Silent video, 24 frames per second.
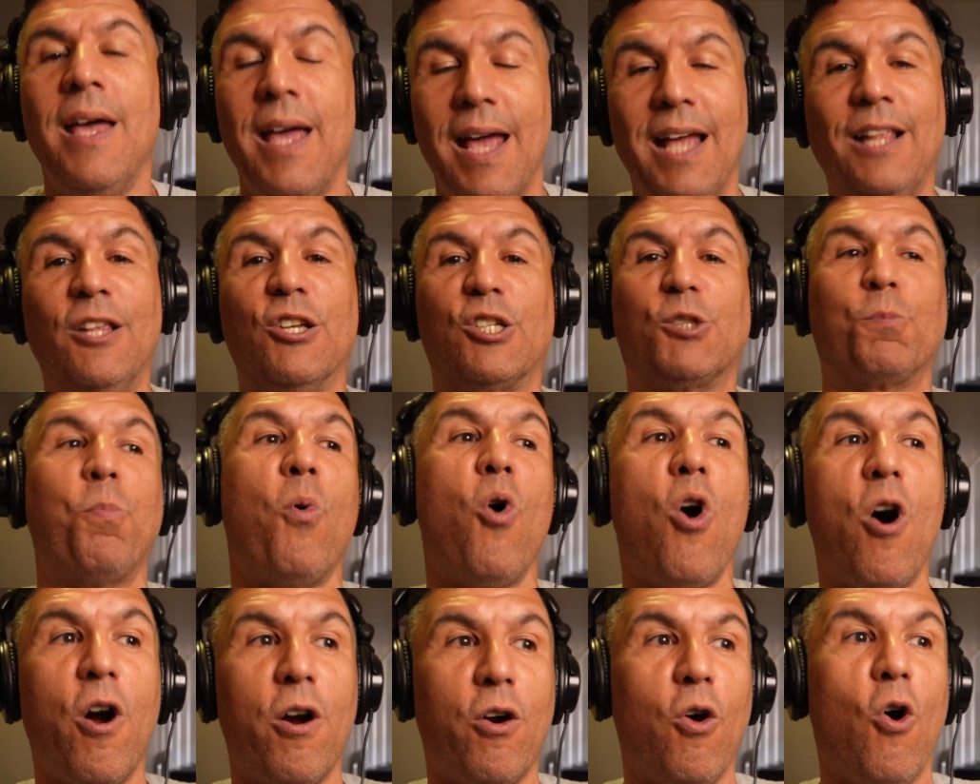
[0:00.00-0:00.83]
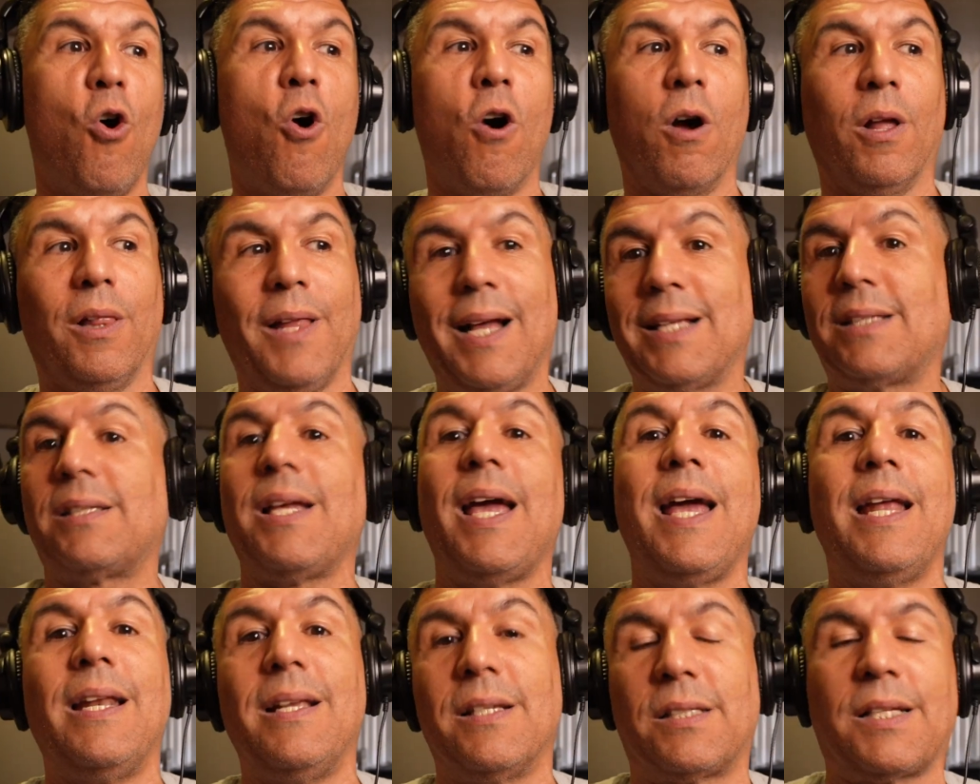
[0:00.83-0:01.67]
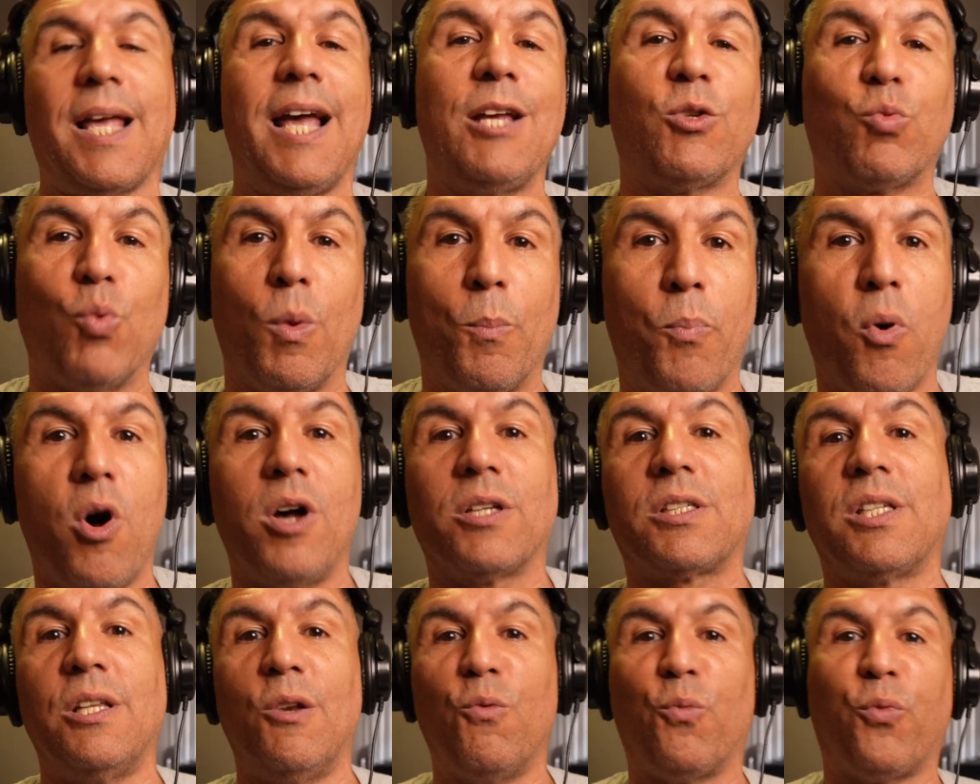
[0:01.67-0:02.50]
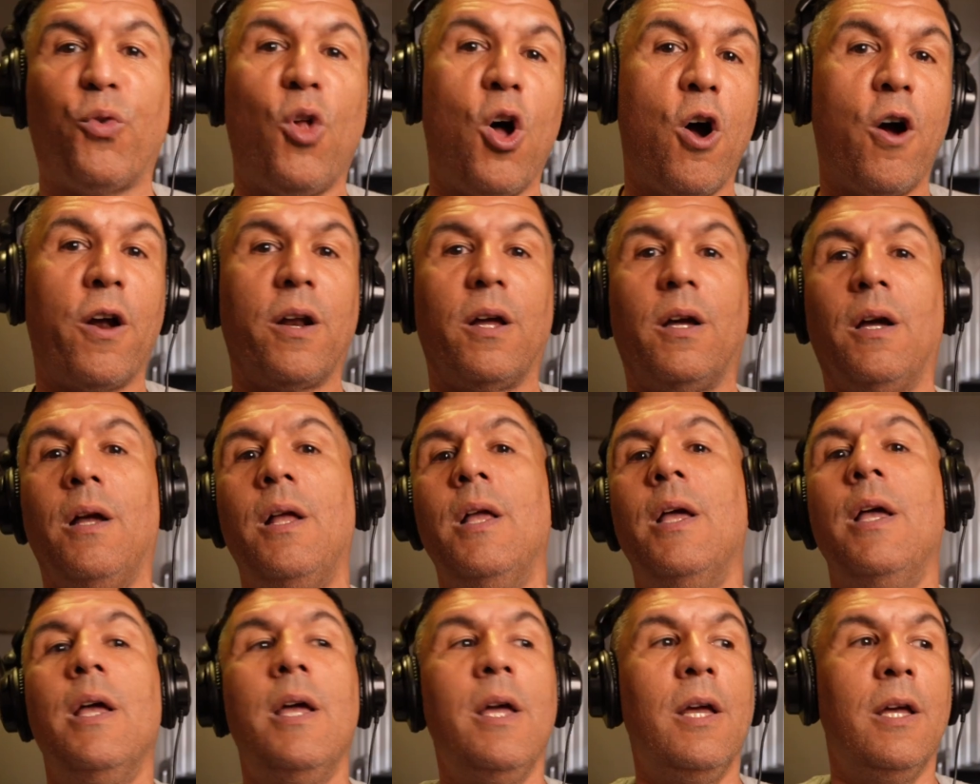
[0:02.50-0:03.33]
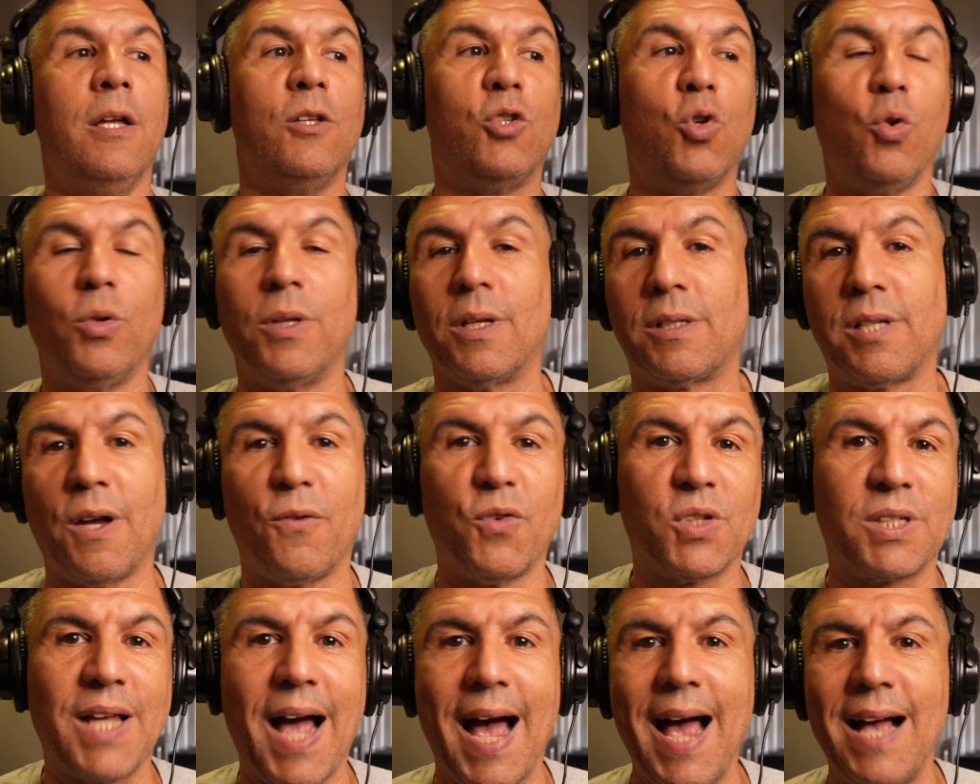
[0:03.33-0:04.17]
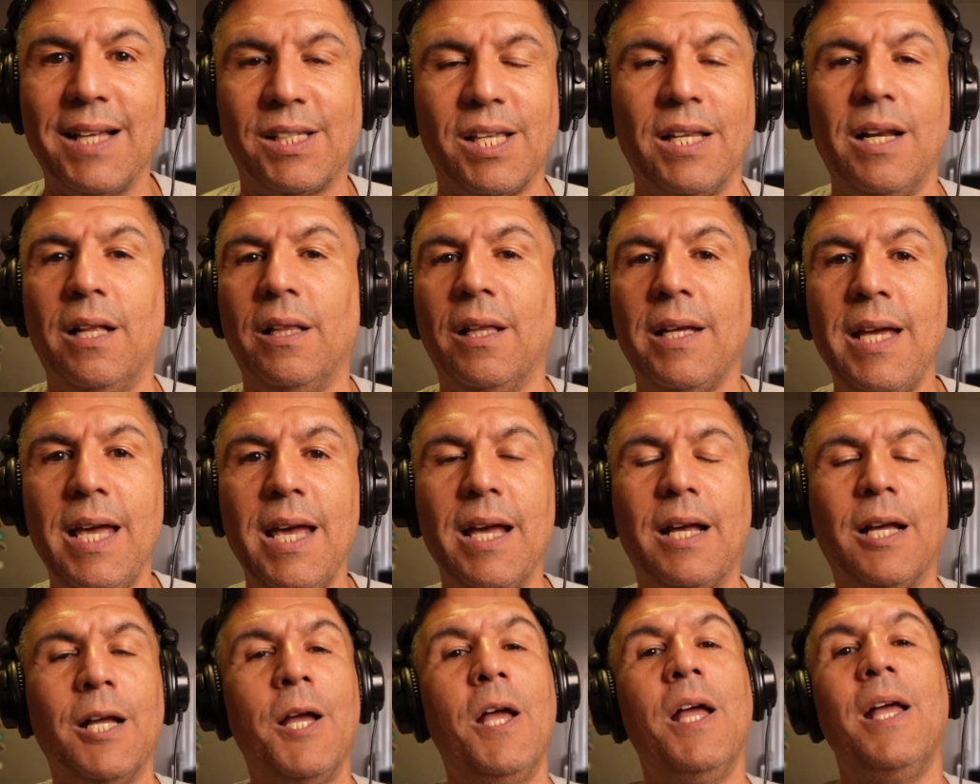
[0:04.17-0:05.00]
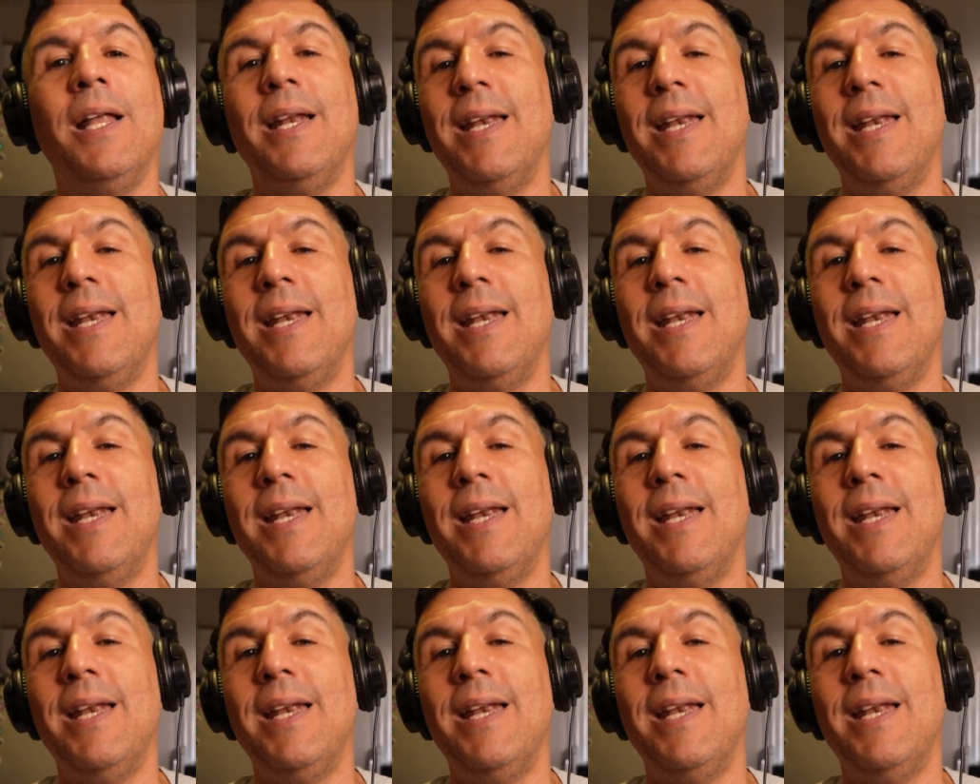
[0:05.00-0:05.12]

in the sport, or let's say in this case with Boston and Florida, two of the toughest guys in the league.